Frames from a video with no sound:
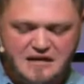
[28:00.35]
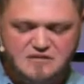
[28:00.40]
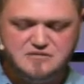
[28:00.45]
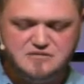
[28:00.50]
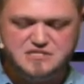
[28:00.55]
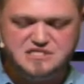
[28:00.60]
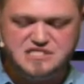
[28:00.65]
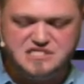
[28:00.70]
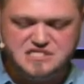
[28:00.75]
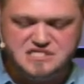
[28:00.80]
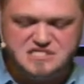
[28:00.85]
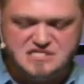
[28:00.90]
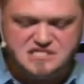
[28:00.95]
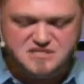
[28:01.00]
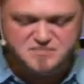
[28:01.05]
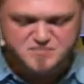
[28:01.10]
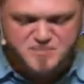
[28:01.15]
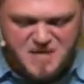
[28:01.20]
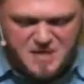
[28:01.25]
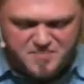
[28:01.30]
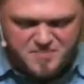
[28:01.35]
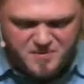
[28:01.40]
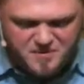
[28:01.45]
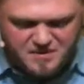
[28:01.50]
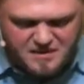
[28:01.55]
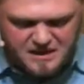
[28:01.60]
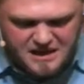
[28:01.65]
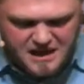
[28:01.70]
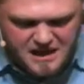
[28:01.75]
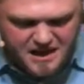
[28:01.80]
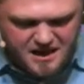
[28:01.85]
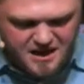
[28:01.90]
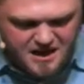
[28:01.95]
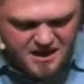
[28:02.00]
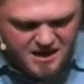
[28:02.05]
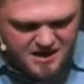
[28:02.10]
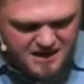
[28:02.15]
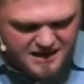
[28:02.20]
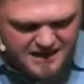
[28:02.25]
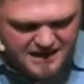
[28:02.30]
Jesus, people
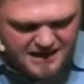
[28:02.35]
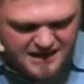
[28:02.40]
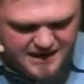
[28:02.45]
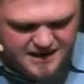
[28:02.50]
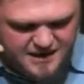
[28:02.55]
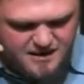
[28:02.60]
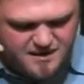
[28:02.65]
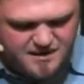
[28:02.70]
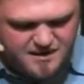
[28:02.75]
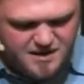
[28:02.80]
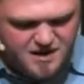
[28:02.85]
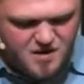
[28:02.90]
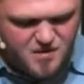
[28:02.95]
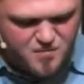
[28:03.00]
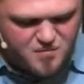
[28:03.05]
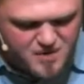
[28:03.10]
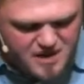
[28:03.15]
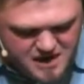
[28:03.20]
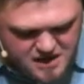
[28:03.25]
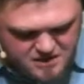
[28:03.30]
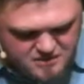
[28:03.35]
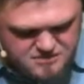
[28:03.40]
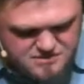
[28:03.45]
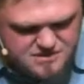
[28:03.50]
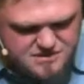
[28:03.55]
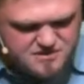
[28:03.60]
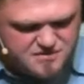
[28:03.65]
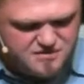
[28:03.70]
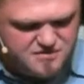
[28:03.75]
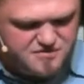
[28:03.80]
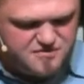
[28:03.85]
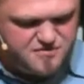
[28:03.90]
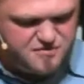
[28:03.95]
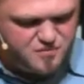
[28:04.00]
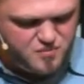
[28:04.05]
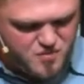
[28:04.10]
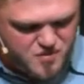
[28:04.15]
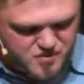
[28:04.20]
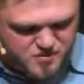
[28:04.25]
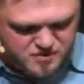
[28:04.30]
around the
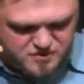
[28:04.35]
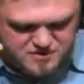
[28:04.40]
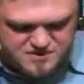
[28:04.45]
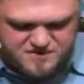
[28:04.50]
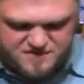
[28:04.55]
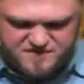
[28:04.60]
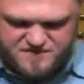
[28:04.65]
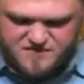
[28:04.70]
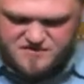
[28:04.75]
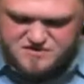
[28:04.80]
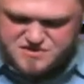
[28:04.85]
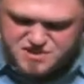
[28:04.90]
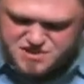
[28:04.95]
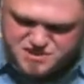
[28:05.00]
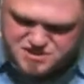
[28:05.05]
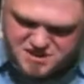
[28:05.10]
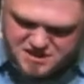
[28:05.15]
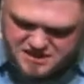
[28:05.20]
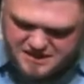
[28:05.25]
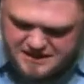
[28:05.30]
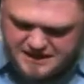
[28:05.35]
world. Verse uh,